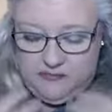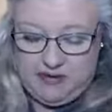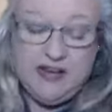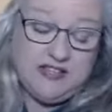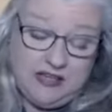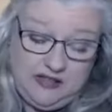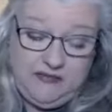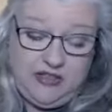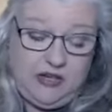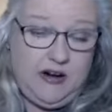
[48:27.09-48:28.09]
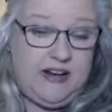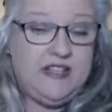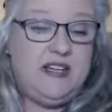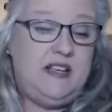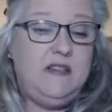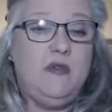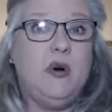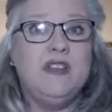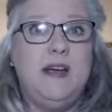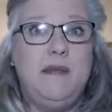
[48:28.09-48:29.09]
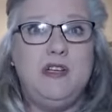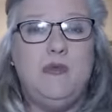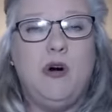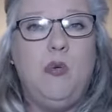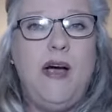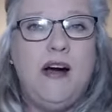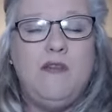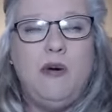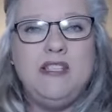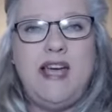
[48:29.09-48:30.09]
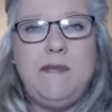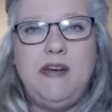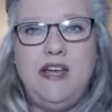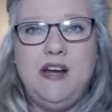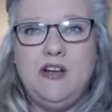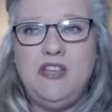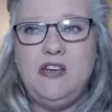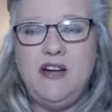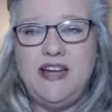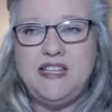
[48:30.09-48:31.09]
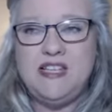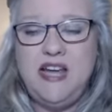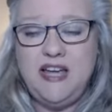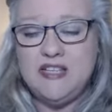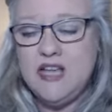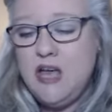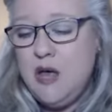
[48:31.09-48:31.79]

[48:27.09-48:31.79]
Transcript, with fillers: because I live in the United States, of course, I'm much more aware of what's happening here in the United States.